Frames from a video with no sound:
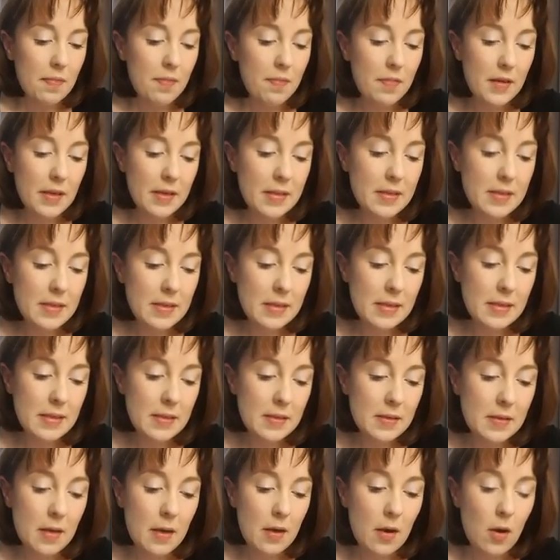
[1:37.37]
This
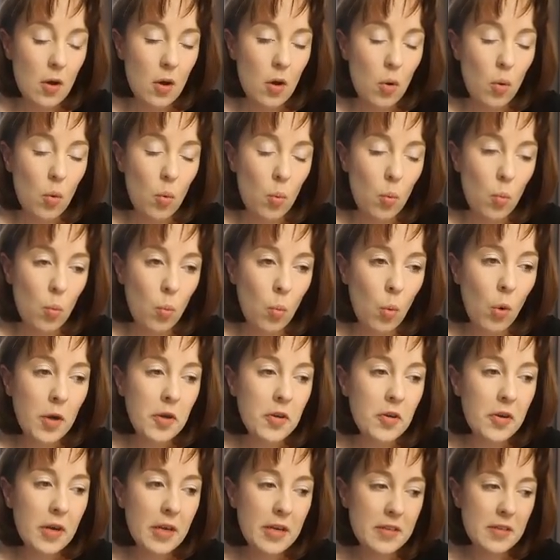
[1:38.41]
is what
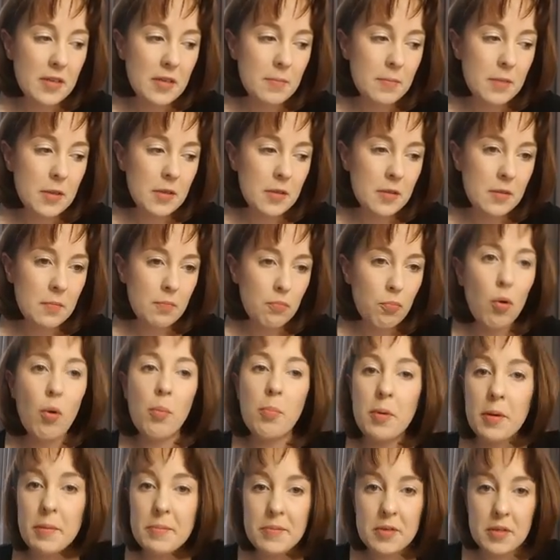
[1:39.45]
your customers'
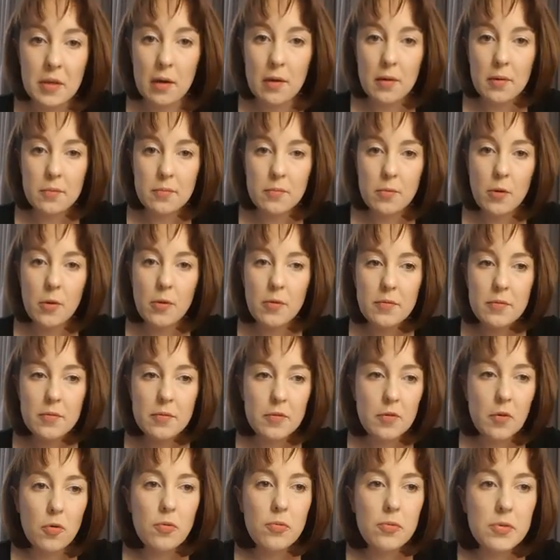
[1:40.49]
problems are, what's
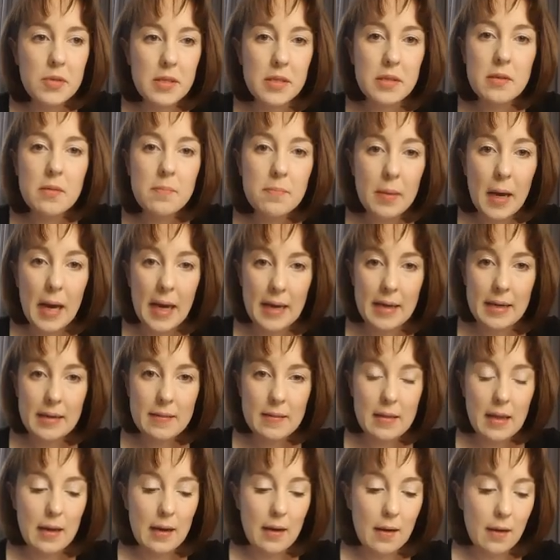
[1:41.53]
causing them pain in
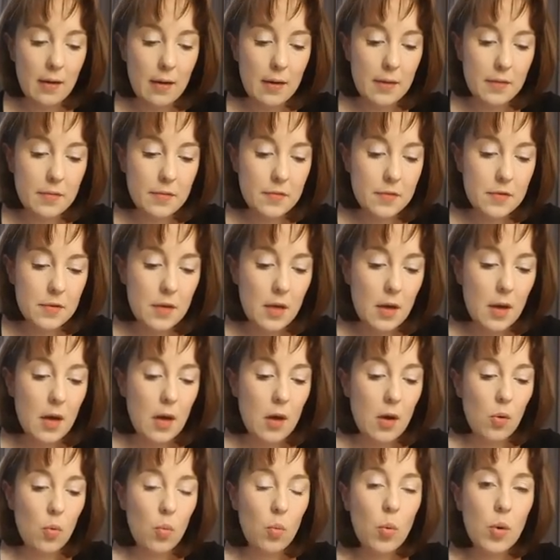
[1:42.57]
their lives,
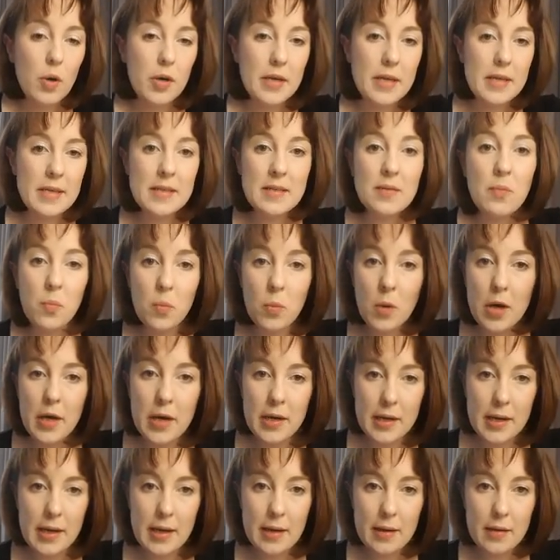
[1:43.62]
what isn't
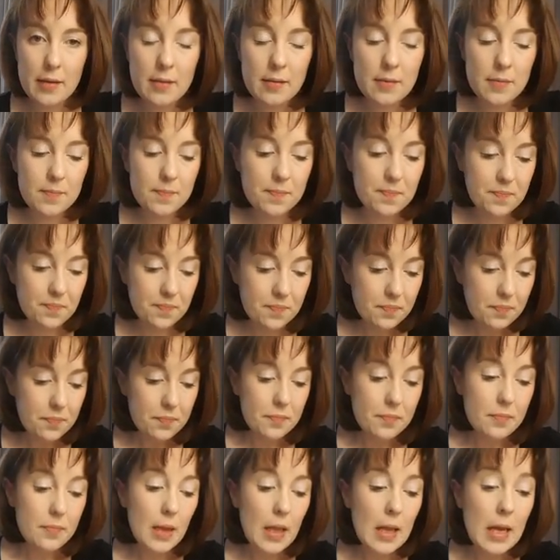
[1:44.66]
working.
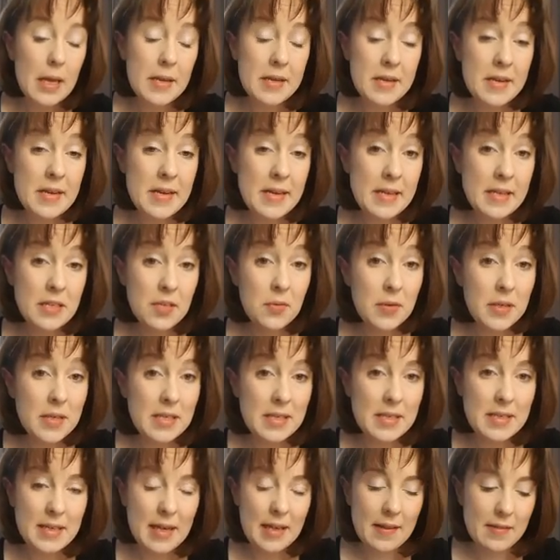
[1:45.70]
You need to
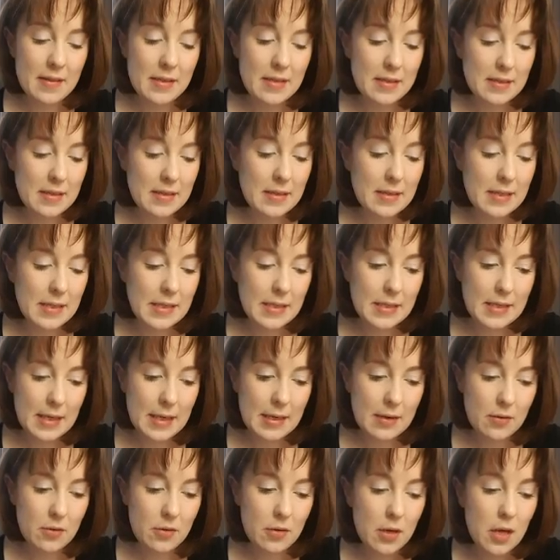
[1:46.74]
understand these in
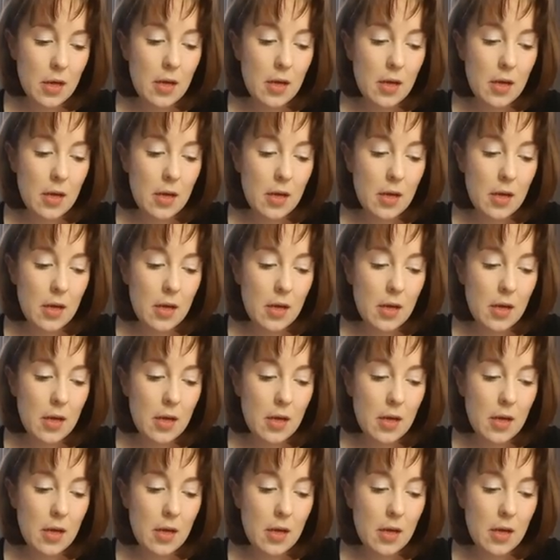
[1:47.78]
detail.